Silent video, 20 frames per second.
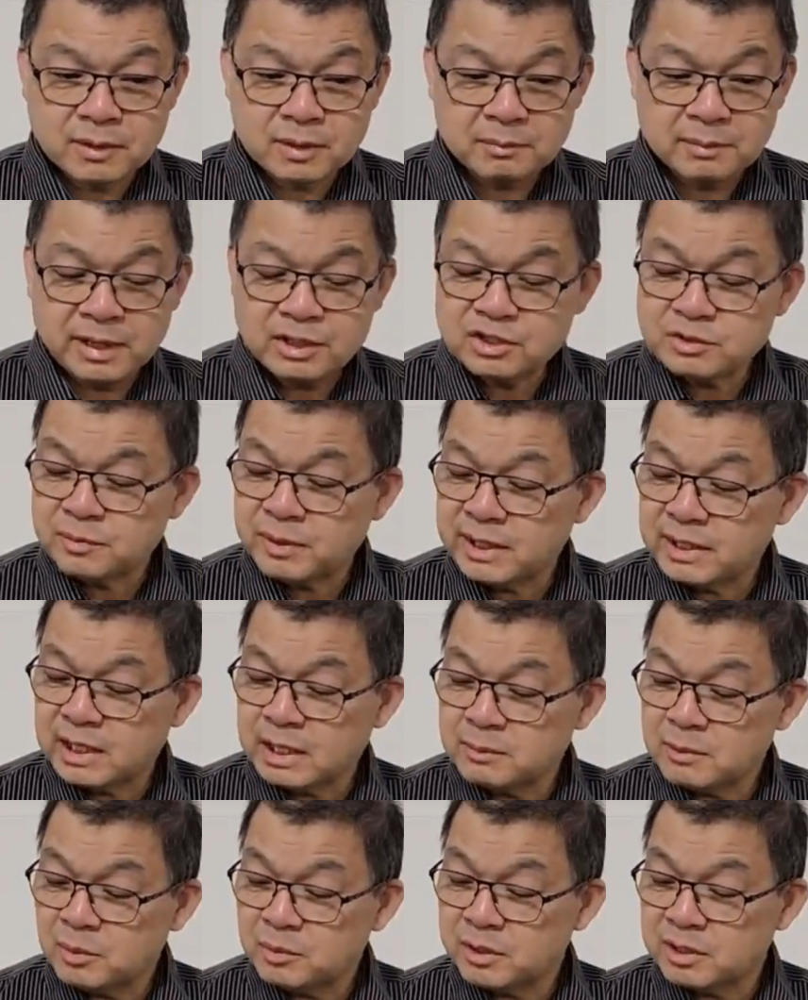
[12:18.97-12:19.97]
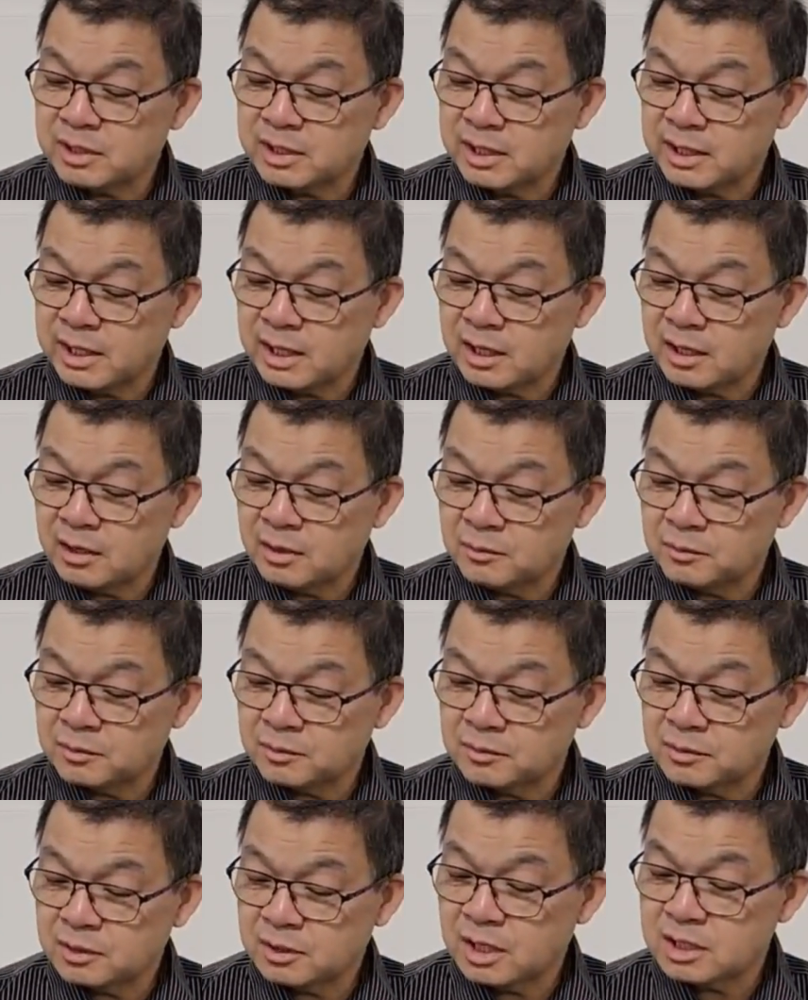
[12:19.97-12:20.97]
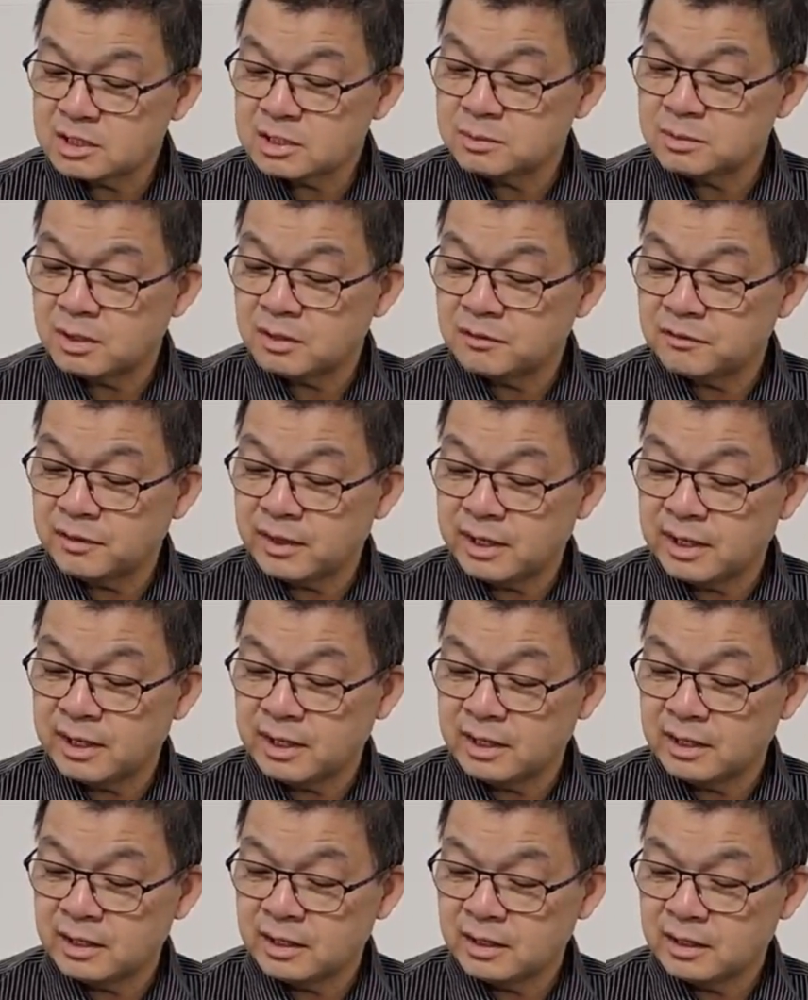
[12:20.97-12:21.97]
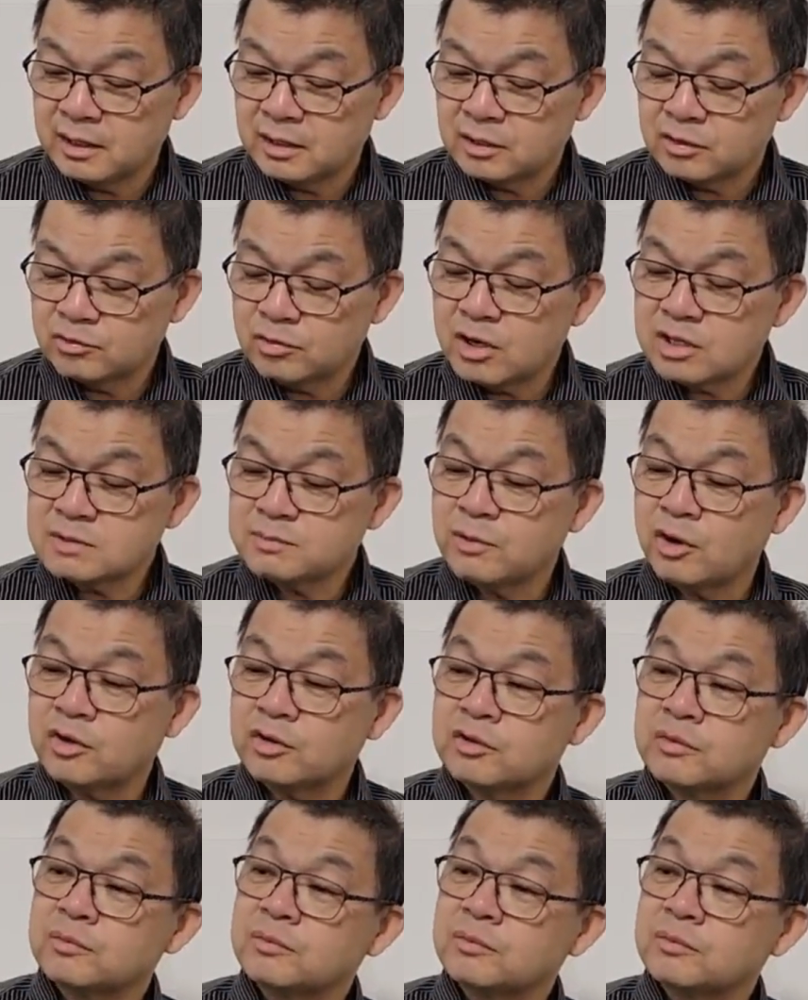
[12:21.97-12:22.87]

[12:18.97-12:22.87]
Benchmade came up with the concept of a crossbar.